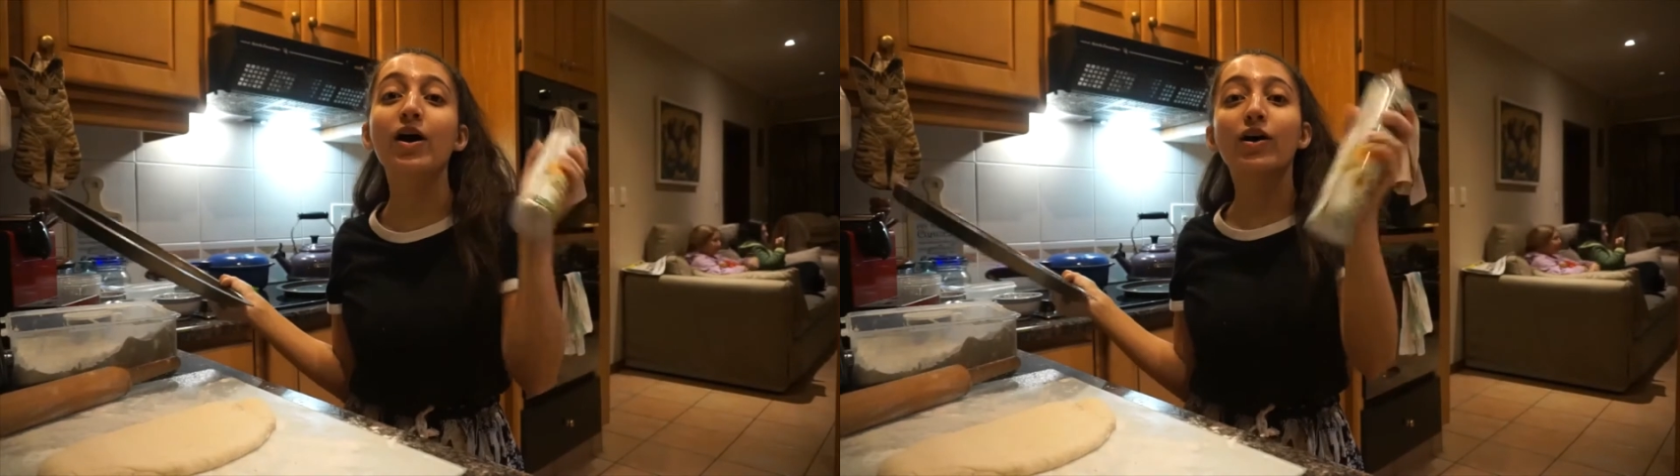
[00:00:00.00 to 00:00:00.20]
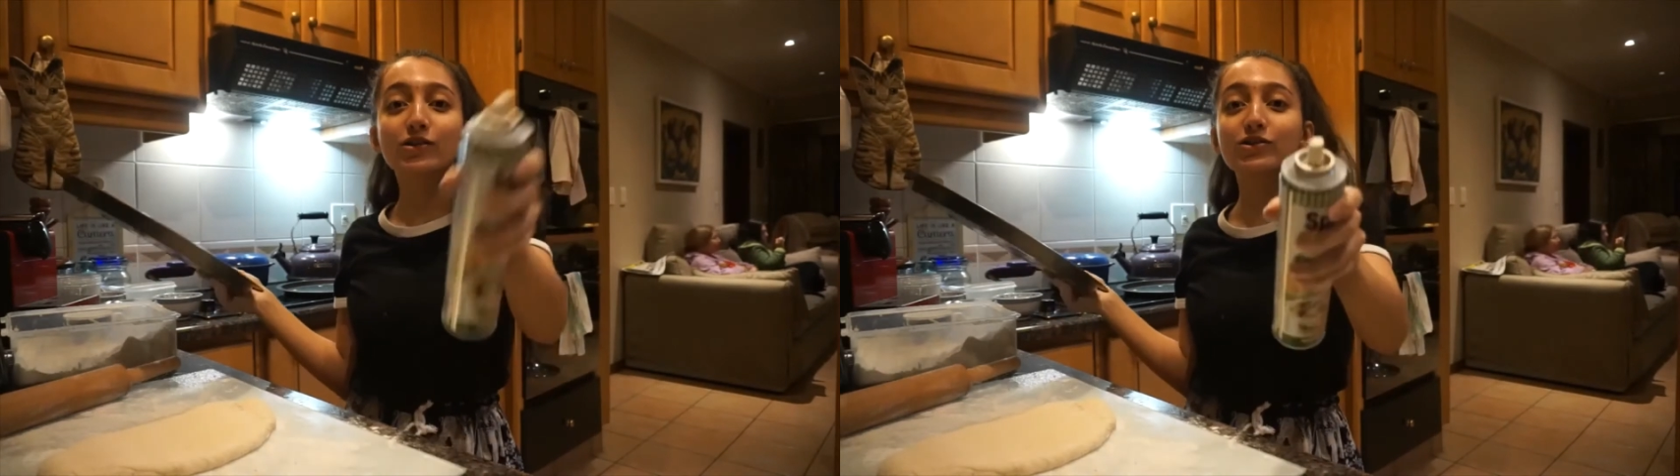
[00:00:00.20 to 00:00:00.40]

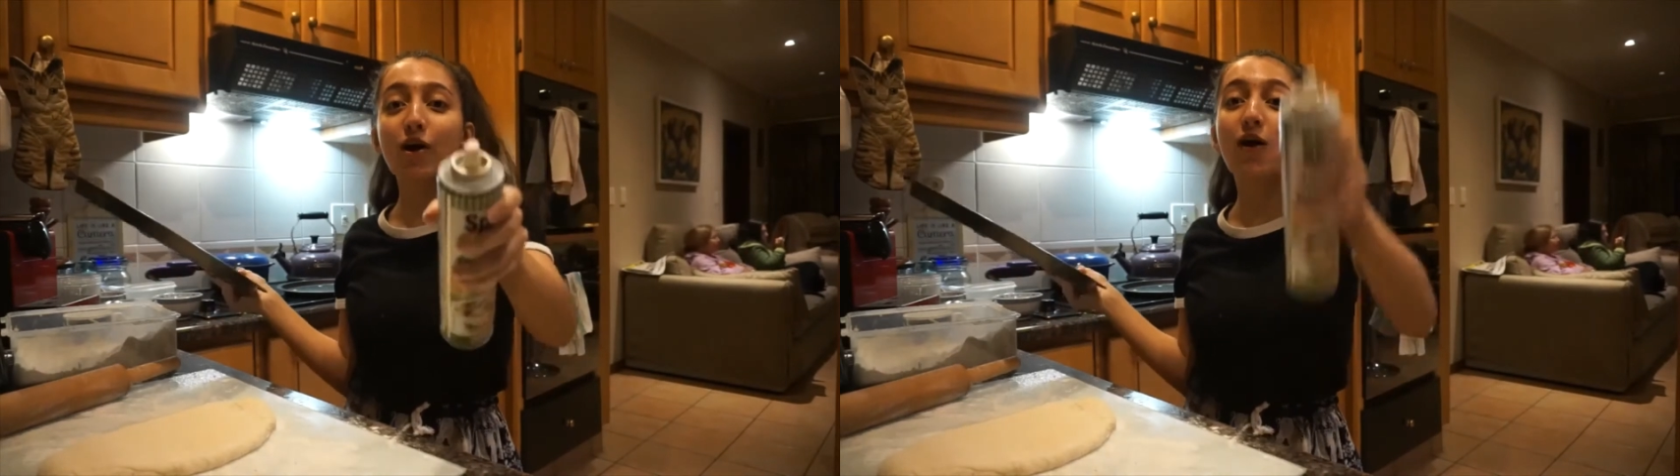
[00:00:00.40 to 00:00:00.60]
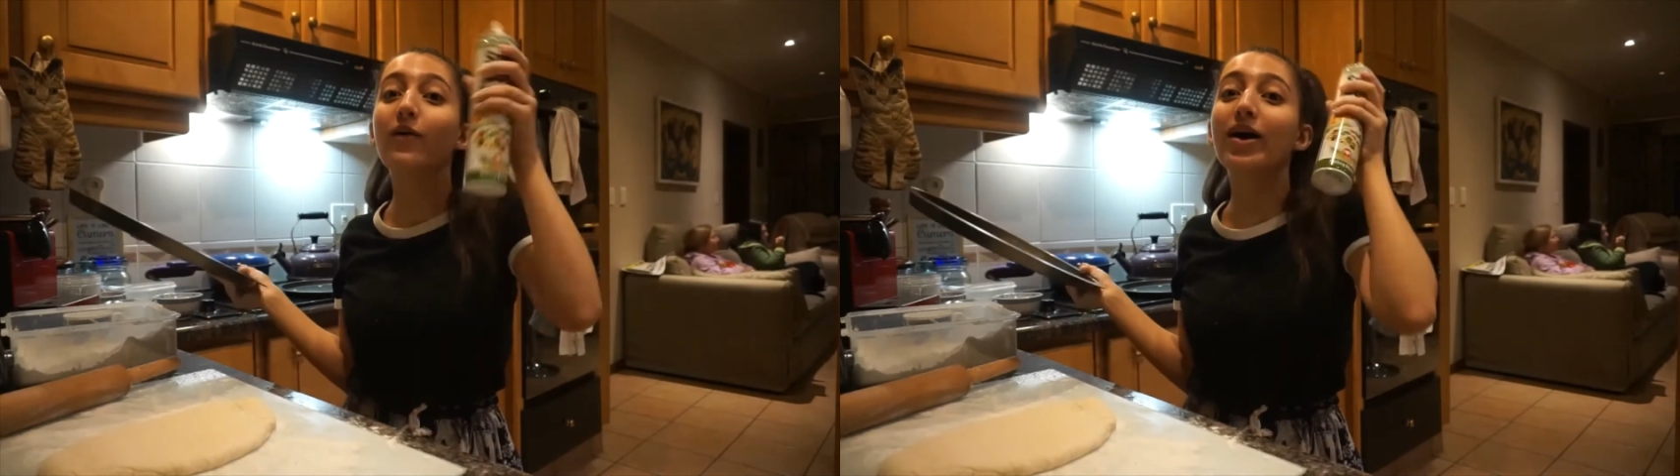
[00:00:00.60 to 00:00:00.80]

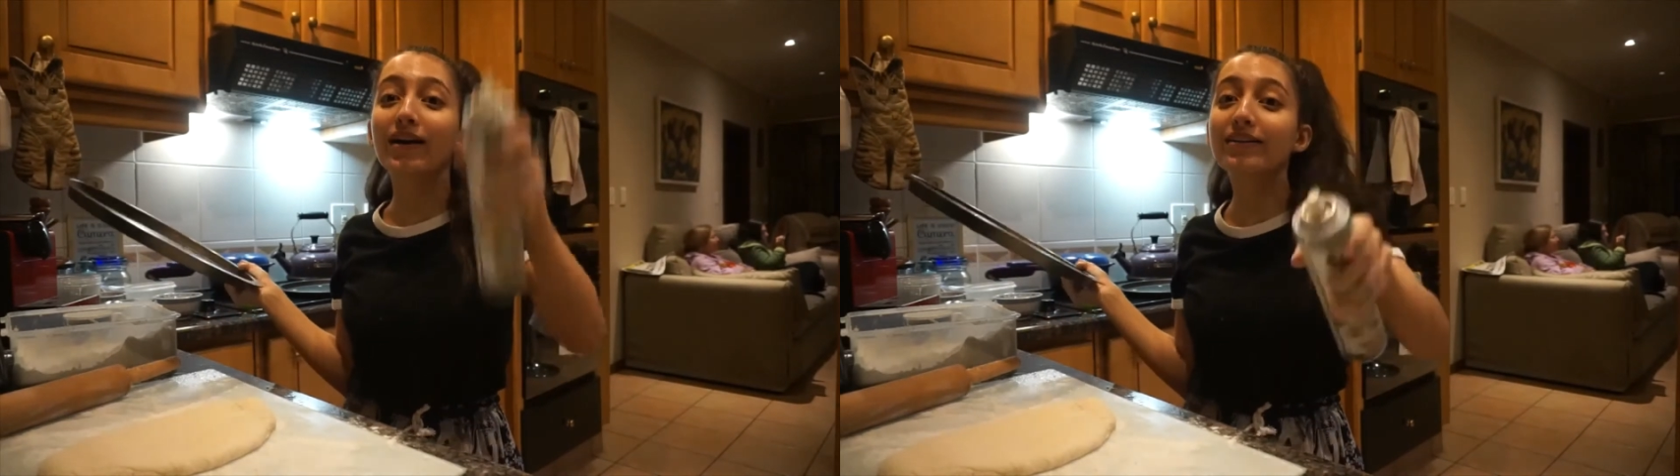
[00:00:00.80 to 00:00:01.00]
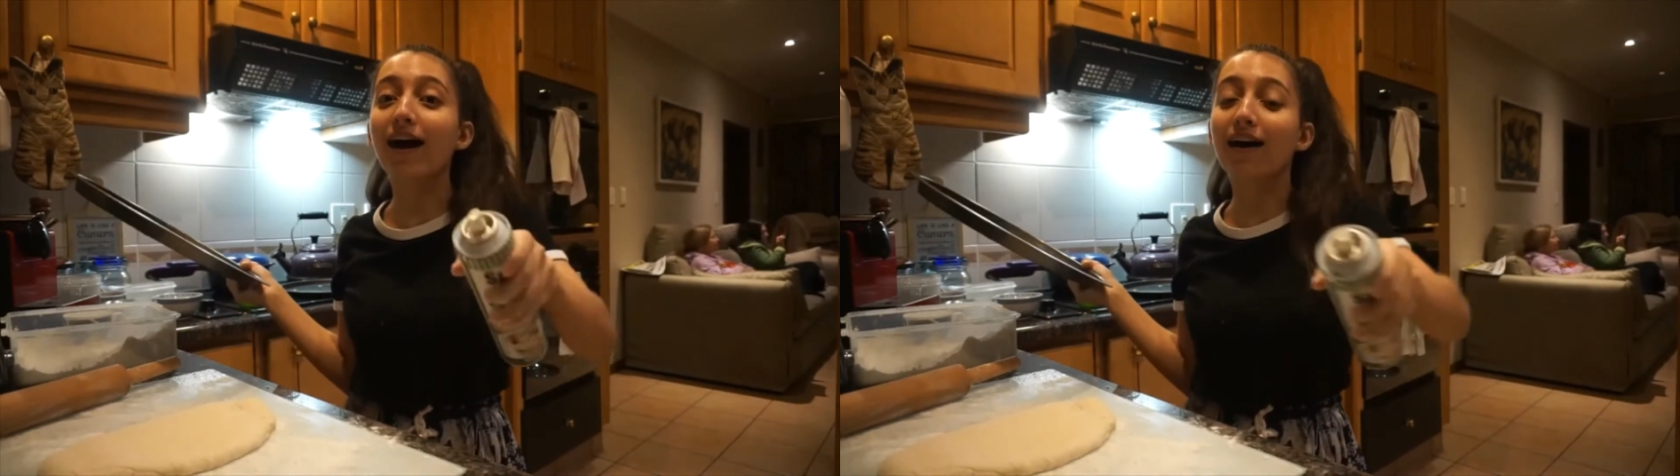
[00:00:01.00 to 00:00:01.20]
So
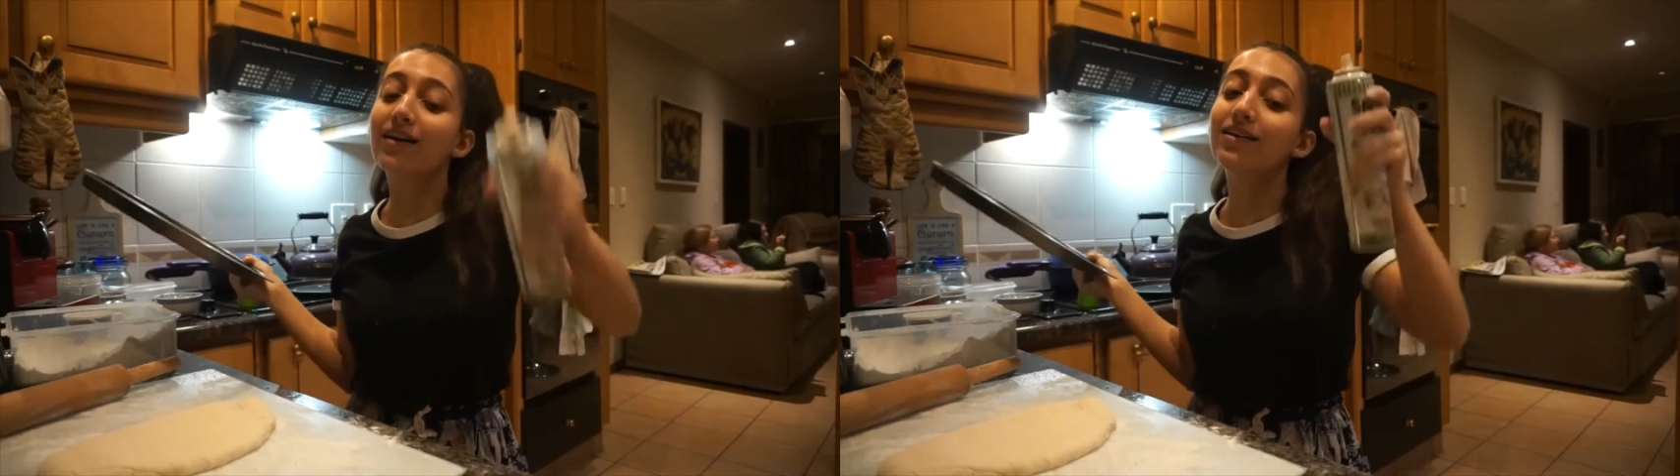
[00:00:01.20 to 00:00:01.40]
yeah,